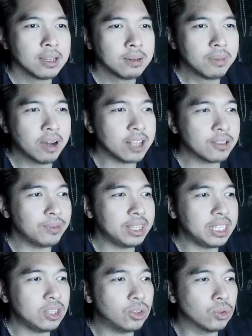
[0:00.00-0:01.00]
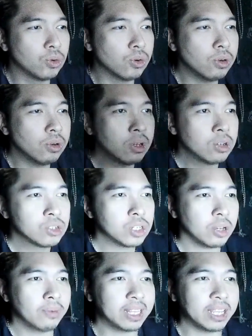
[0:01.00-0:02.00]
But
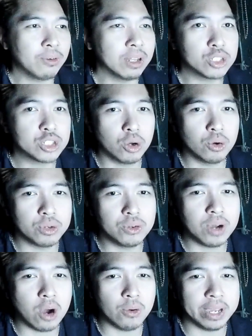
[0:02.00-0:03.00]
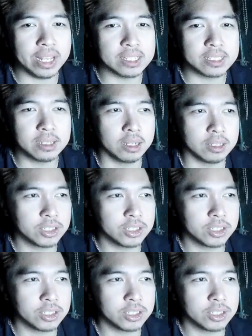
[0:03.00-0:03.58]
I want to show you how it is done.